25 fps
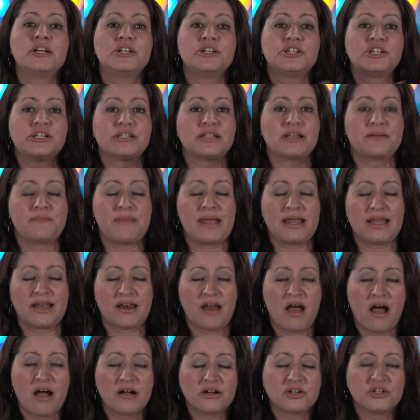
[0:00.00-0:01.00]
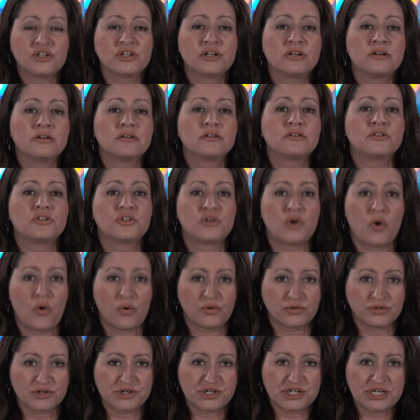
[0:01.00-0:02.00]
She said Megan hugged her,
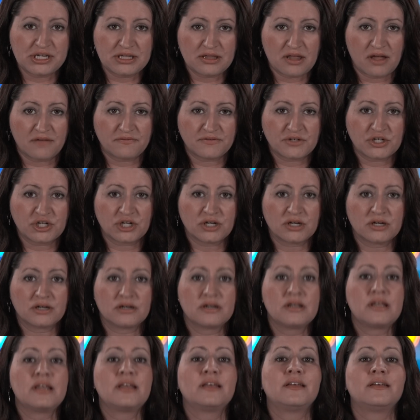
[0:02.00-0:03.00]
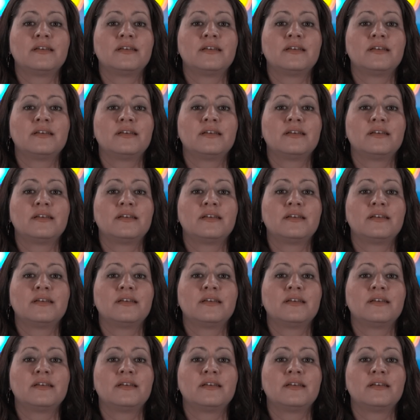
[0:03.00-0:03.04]
told her she loved her,